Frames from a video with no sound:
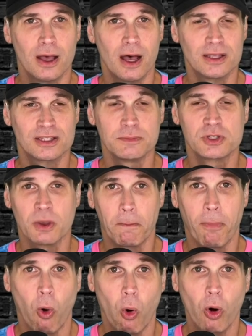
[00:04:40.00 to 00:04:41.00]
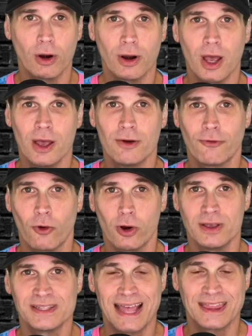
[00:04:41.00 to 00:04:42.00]
some support for
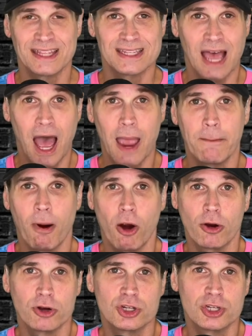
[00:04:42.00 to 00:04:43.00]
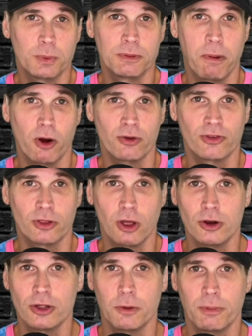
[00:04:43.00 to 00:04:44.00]
his, at the time, partnership with
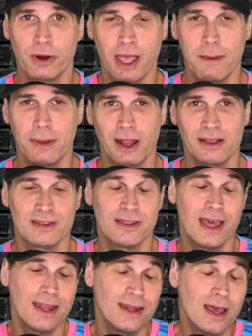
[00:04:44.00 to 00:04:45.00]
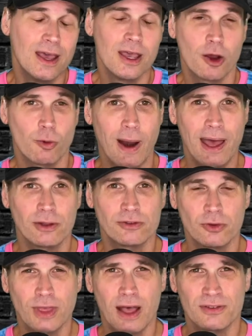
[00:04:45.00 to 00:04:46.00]
Barcelona to bring MLS. And then around
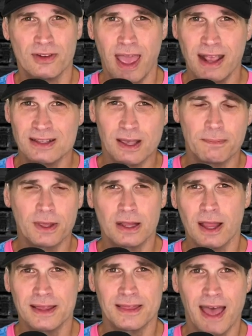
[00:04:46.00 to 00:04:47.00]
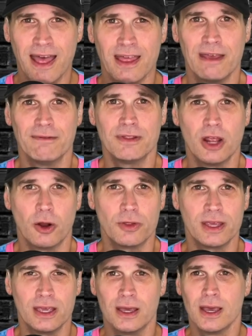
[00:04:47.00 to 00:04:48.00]
2008, something like that,
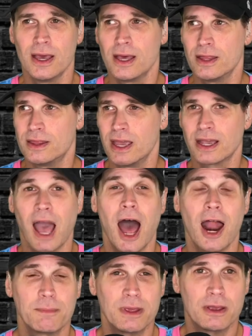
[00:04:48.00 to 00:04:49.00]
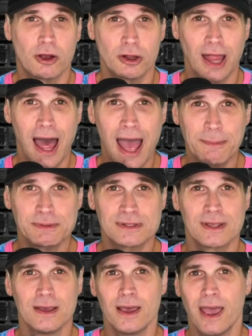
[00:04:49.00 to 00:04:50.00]
the economy
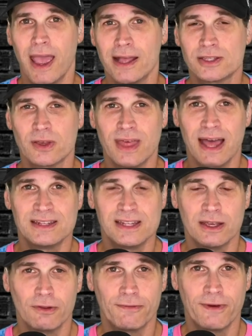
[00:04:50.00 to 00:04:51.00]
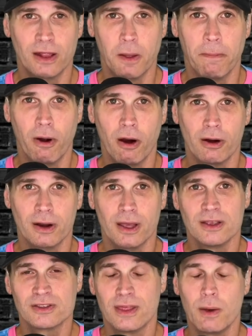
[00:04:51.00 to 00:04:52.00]
collapsed. And so that deal fell apart.
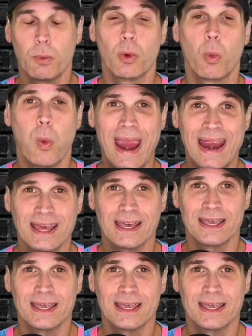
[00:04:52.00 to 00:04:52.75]
So then we're waiting